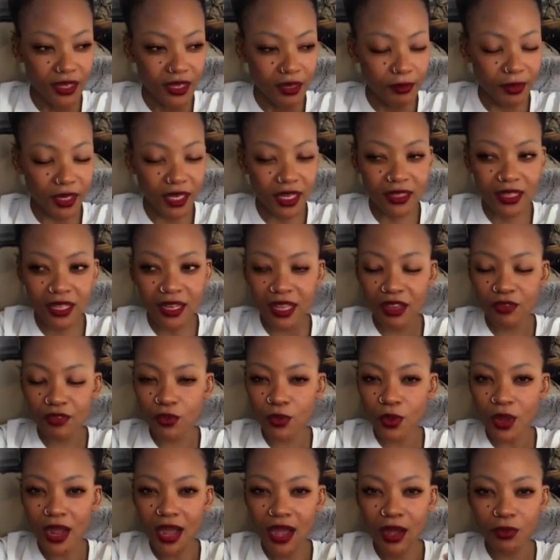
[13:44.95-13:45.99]
meaning that
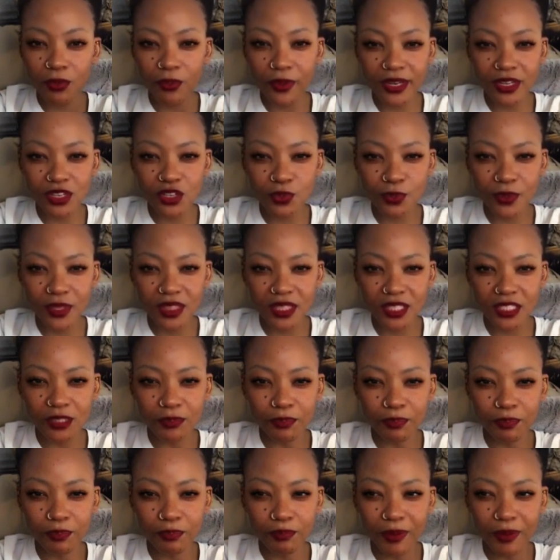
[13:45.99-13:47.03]
everywhere I went with this
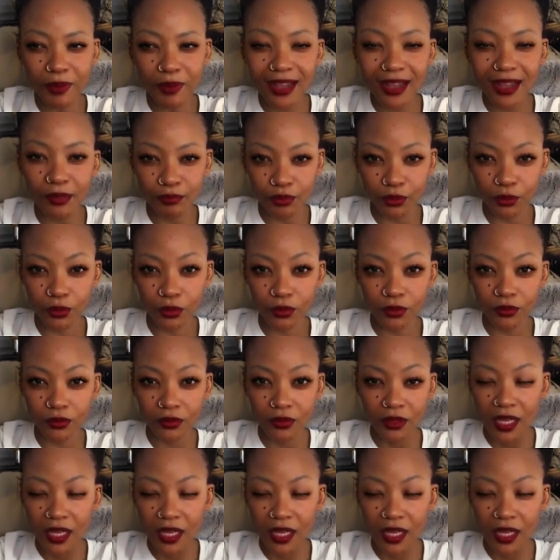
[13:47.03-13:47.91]
bugaboo,